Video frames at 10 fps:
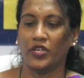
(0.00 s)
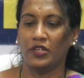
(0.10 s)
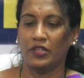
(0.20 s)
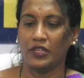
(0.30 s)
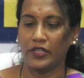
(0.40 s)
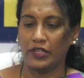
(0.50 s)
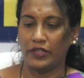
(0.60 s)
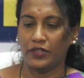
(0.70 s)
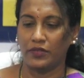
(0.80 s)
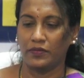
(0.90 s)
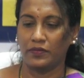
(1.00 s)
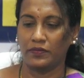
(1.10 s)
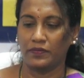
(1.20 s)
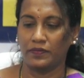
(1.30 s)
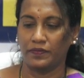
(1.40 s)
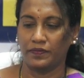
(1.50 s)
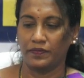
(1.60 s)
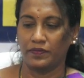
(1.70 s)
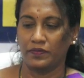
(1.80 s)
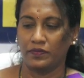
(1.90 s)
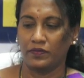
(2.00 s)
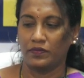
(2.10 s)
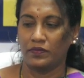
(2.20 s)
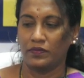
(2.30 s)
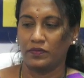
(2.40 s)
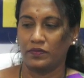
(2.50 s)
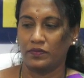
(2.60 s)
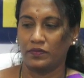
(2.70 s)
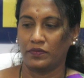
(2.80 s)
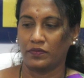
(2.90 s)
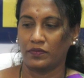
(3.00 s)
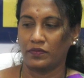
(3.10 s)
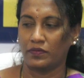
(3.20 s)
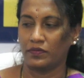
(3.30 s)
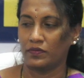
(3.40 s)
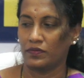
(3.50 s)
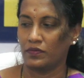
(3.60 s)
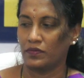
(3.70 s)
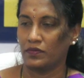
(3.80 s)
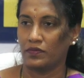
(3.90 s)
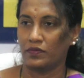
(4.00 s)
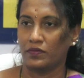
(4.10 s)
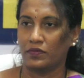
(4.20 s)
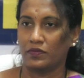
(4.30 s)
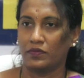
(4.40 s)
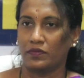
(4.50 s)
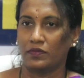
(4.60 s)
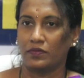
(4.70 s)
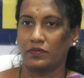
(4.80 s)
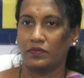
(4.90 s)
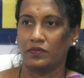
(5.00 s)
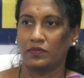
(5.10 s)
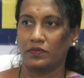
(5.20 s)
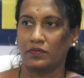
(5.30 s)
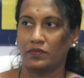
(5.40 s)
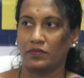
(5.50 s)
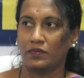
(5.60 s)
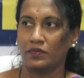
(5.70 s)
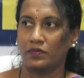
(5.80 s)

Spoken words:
No words are spoken by the person on screen.